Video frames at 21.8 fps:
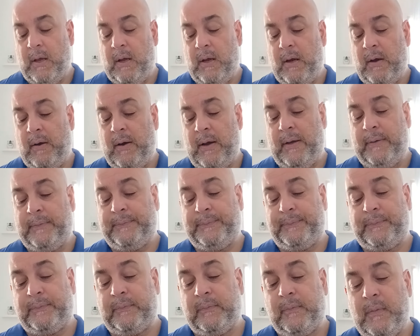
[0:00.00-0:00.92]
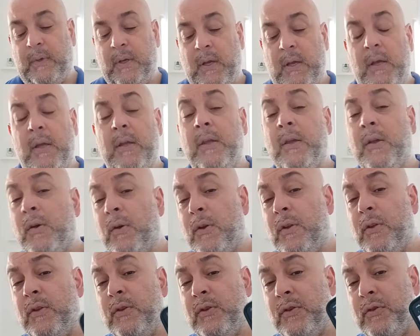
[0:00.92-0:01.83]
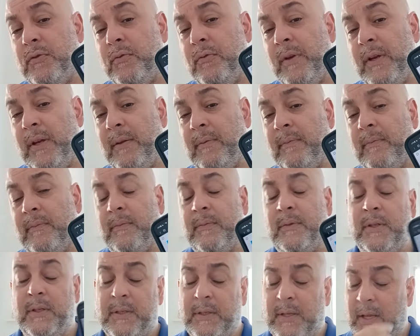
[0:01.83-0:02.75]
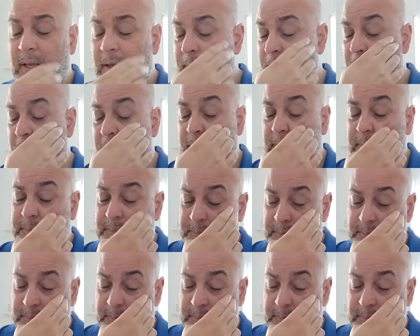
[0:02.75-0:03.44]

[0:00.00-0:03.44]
All right. You go to the street. Just came out.